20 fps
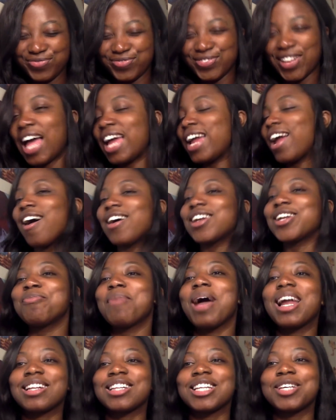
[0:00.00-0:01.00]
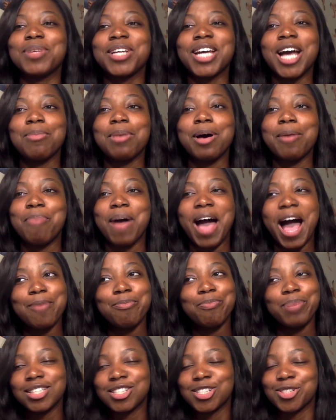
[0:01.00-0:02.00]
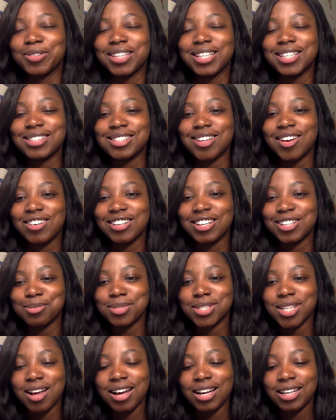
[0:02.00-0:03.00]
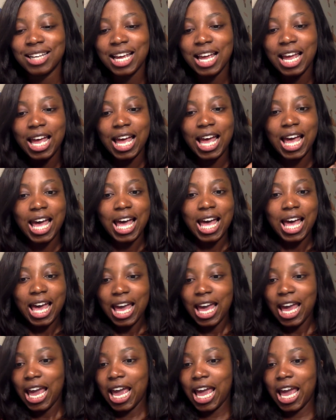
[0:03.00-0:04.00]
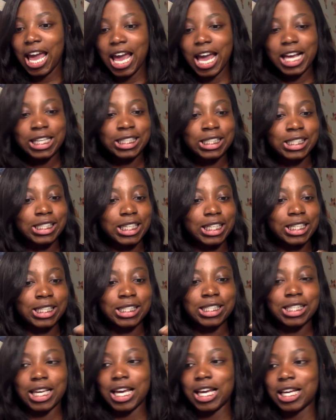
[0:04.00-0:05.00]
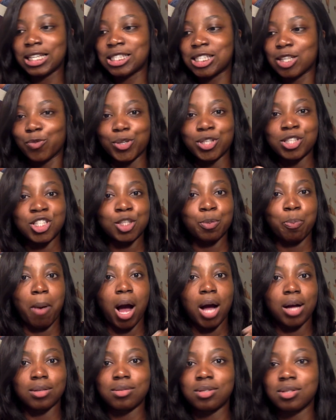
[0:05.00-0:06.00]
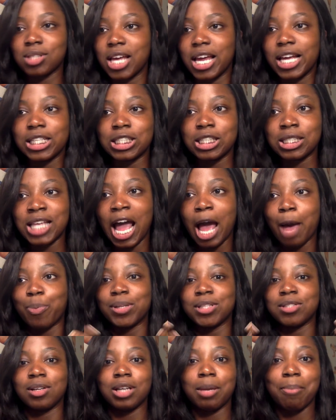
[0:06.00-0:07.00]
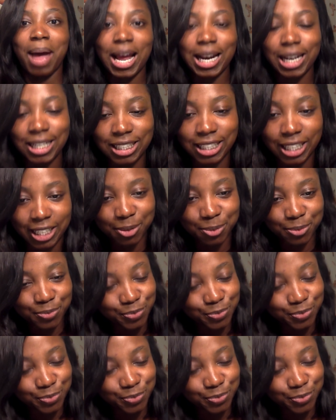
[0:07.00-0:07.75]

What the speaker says: I automatically become a bad bitch when this song comes on. It's just, it's a response. It just happens automatically.